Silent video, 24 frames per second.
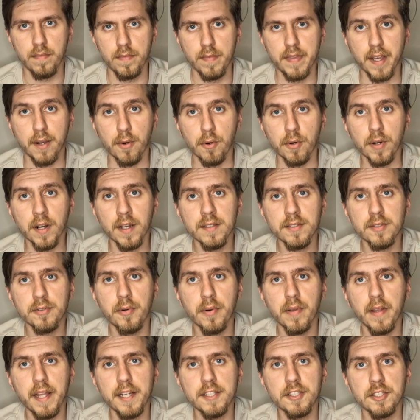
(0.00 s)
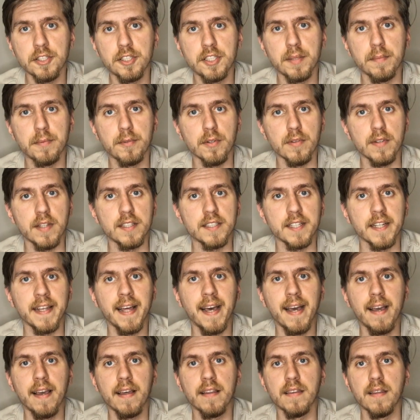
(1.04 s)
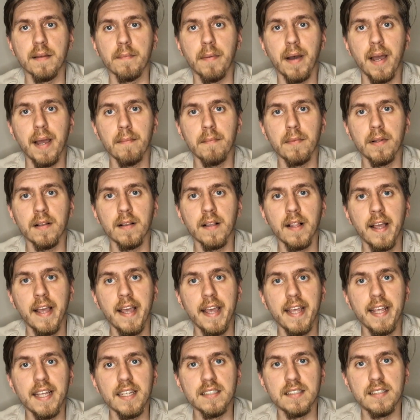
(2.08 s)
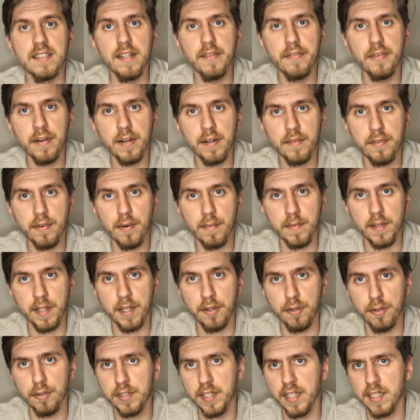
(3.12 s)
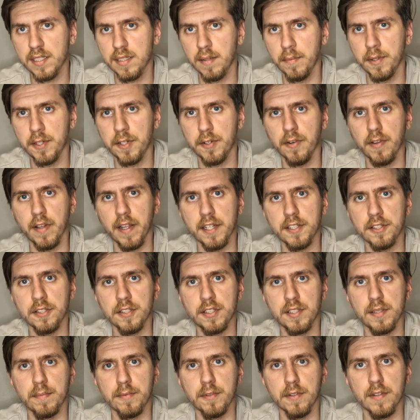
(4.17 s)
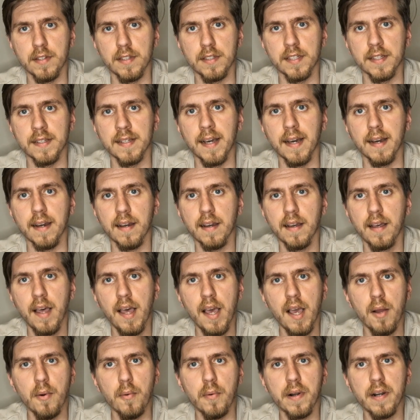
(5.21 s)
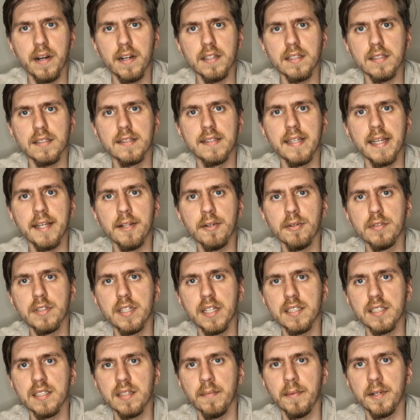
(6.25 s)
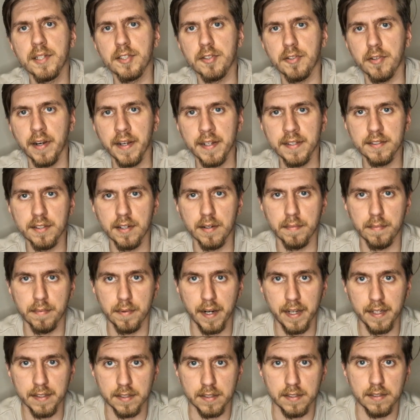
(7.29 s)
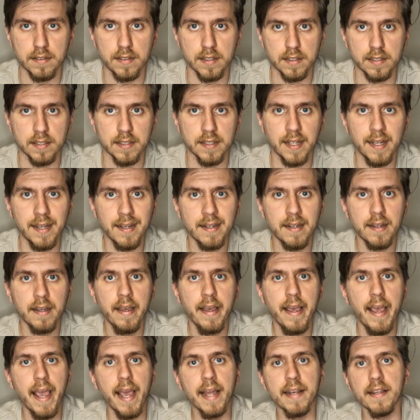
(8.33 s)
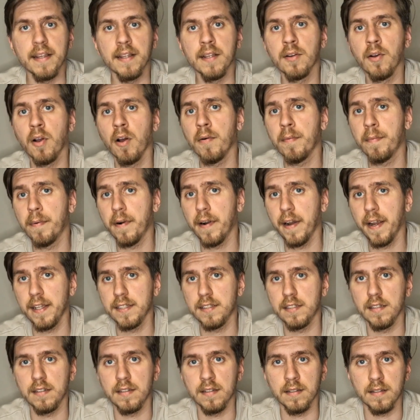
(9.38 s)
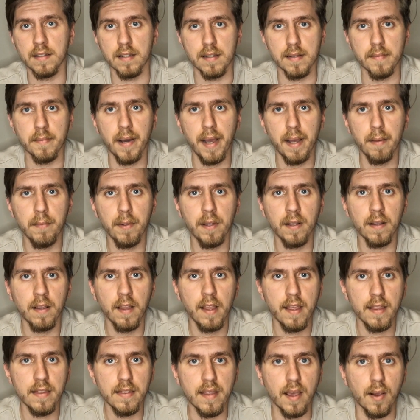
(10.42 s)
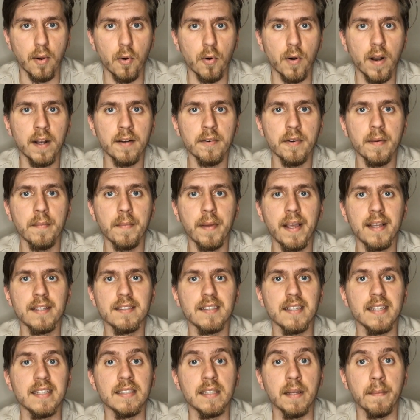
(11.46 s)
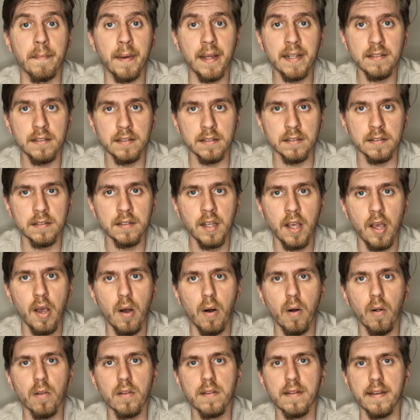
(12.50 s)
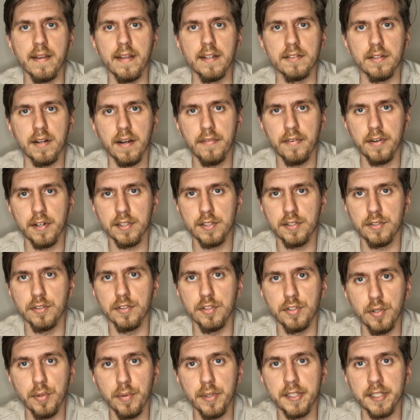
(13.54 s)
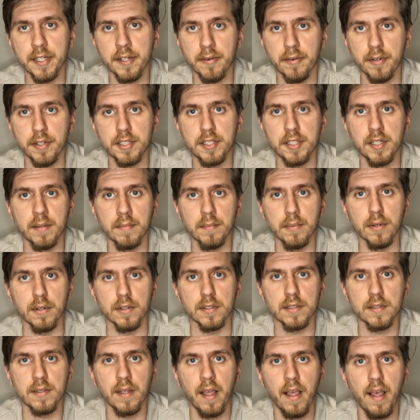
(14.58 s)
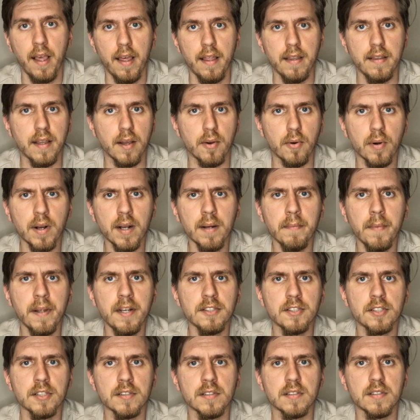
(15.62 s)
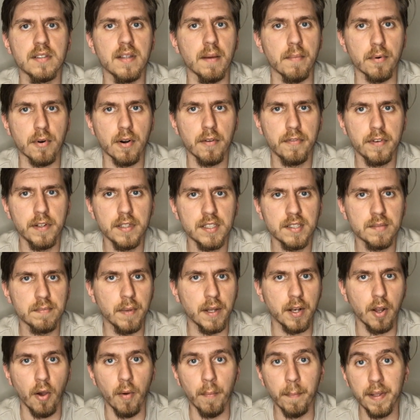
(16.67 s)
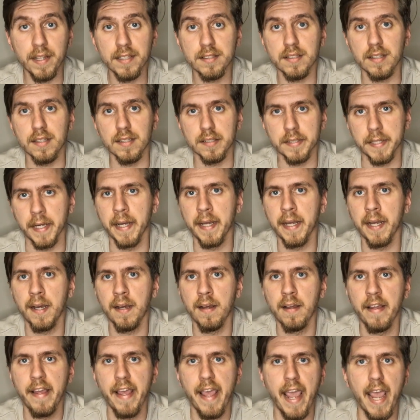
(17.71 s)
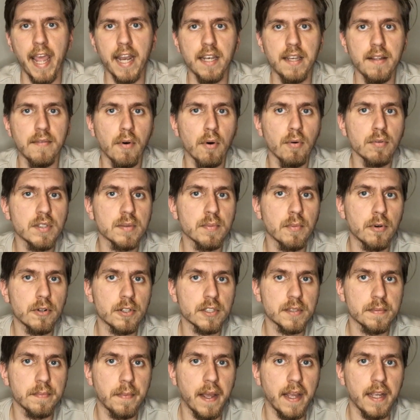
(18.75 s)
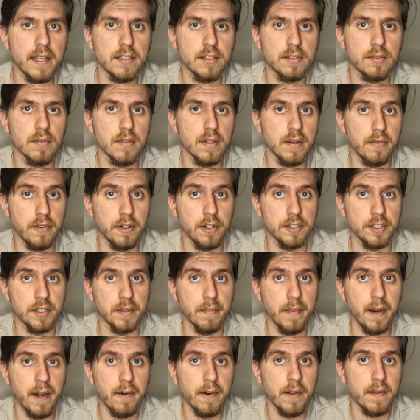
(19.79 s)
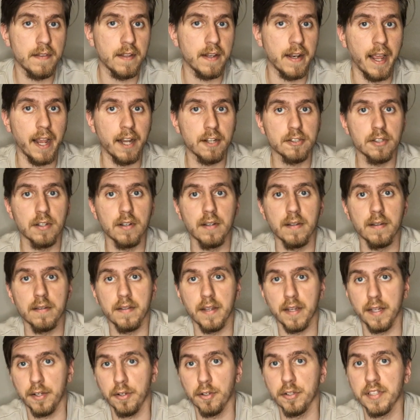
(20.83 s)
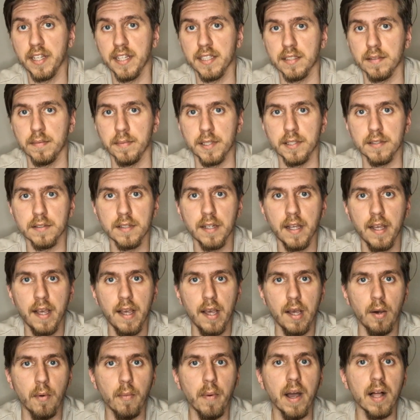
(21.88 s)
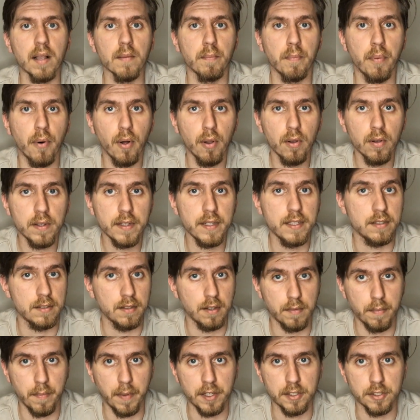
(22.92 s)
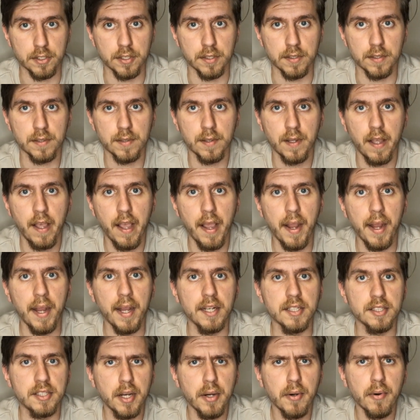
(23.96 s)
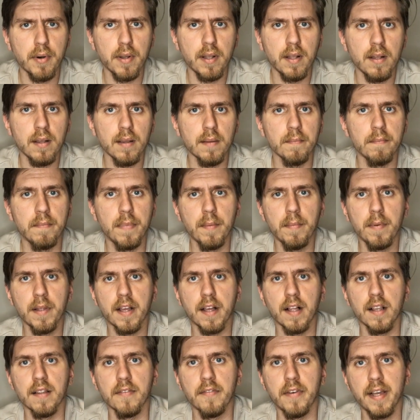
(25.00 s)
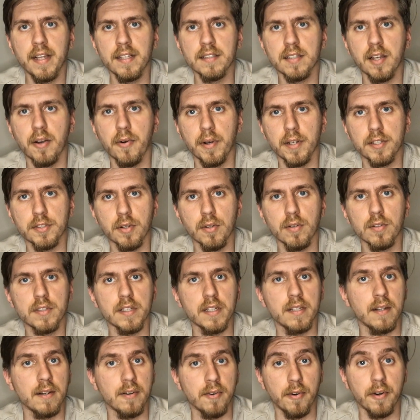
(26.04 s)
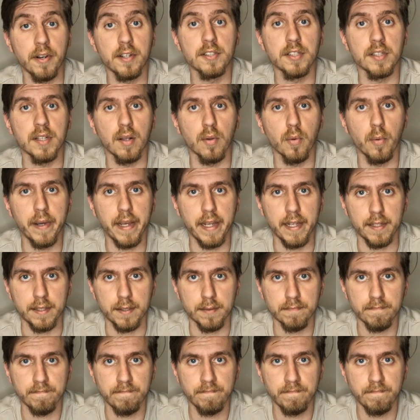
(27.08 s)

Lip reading: The Quran's relationship to the Tanakh and the Bible is different from the New Testament relationship to the Tanakh. Whereas the New Testament reinterprets the Tanakh and incorporates it into the Bible, the Quran remains independent, although it refers to Jewish and Christian books. The Quran mentions the prophets but omits Isaiah and devotes more space to the Virgin Mary than actually the New Testament, while Paul is not mentioned. In general, biblical events are retold in an original way.